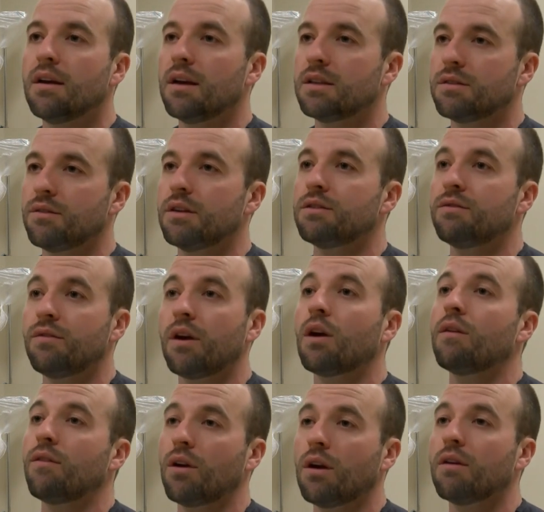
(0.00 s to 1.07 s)
It's, a, it's
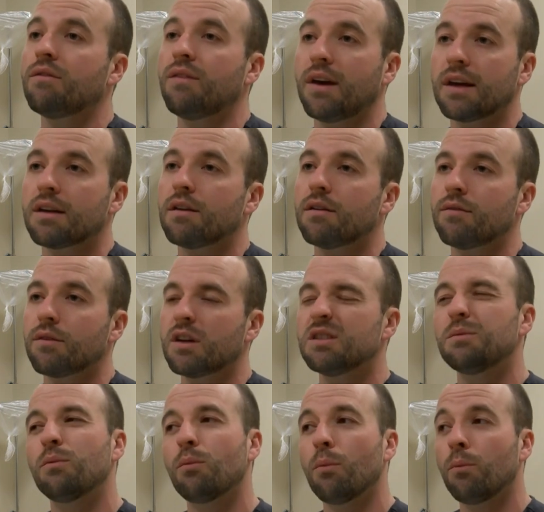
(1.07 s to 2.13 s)
very, very effective because